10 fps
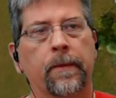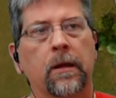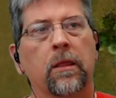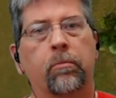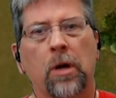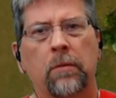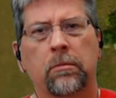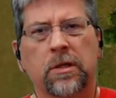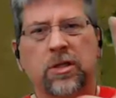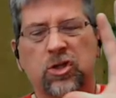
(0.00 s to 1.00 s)
The problem
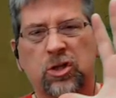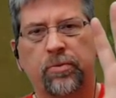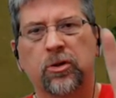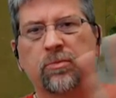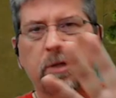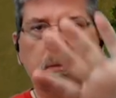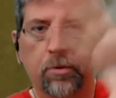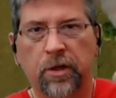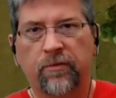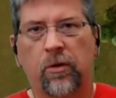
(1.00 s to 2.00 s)
is it's supposed to be
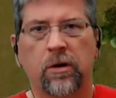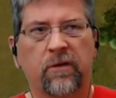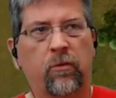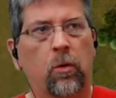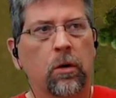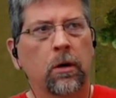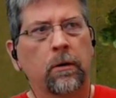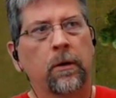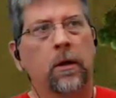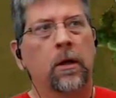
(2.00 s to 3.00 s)
complete fog of war.
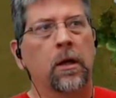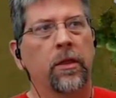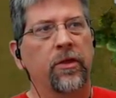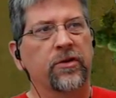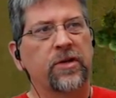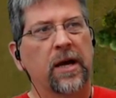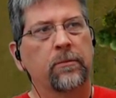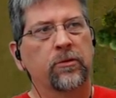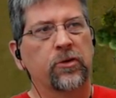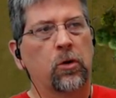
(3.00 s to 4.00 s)
This guy
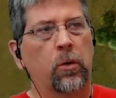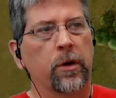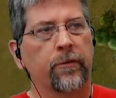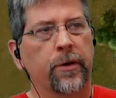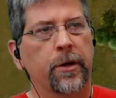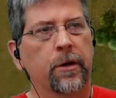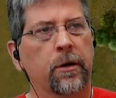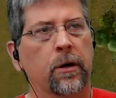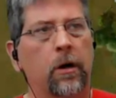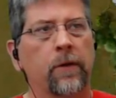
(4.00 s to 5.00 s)
moves the whole way over here,
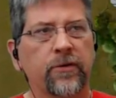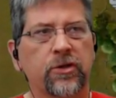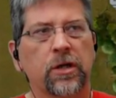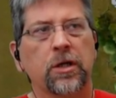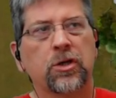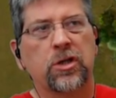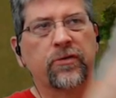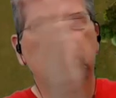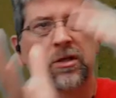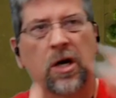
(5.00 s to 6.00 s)
and all of a sudden he's
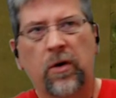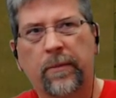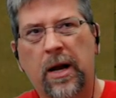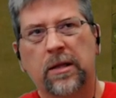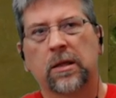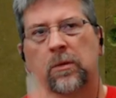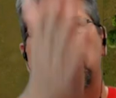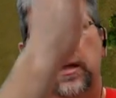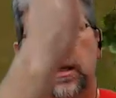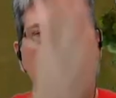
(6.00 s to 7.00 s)
shifting the entire way back the other
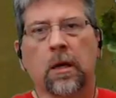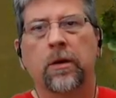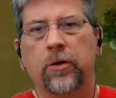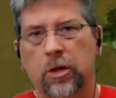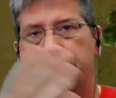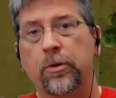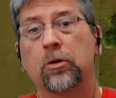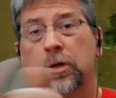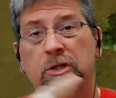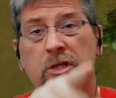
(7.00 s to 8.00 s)
way. The computer
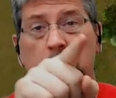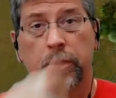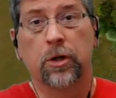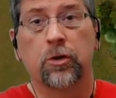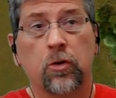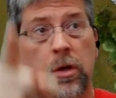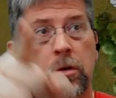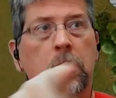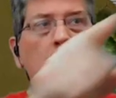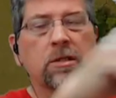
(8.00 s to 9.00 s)
can see what you're doing, you
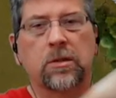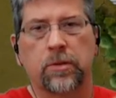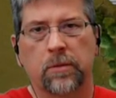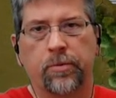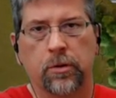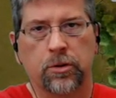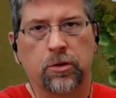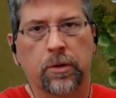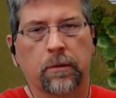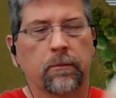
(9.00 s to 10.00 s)
can't see what the computer's
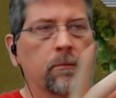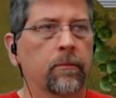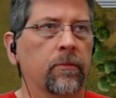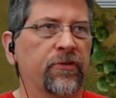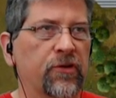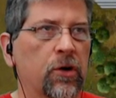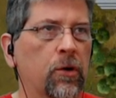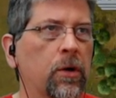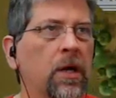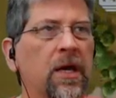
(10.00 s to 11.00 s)
doing.
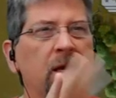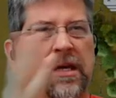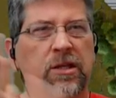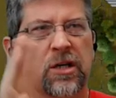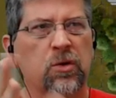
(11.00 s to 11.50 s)
So it doesn't